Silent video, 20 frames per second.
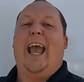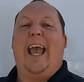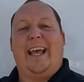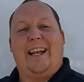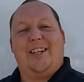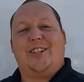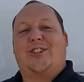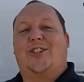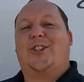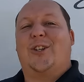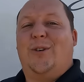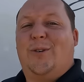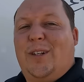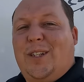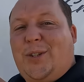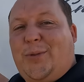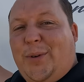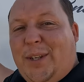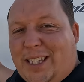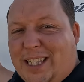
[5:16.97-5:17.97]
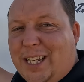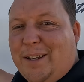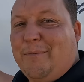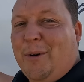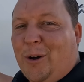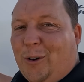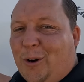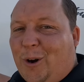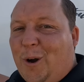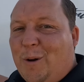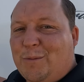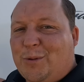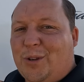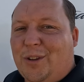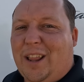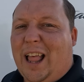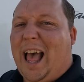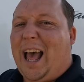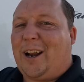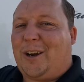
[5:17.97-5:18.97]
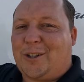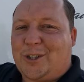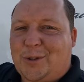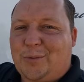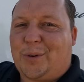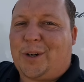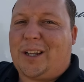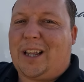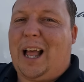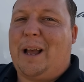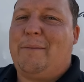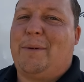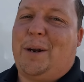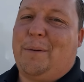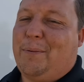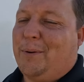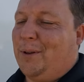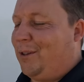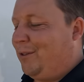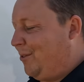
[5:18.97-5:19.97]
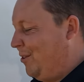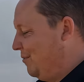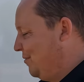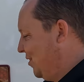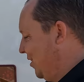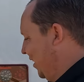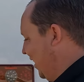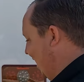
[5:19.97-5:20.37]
and as soon as we see motorhomes with ladders, we're climbing up on the roofs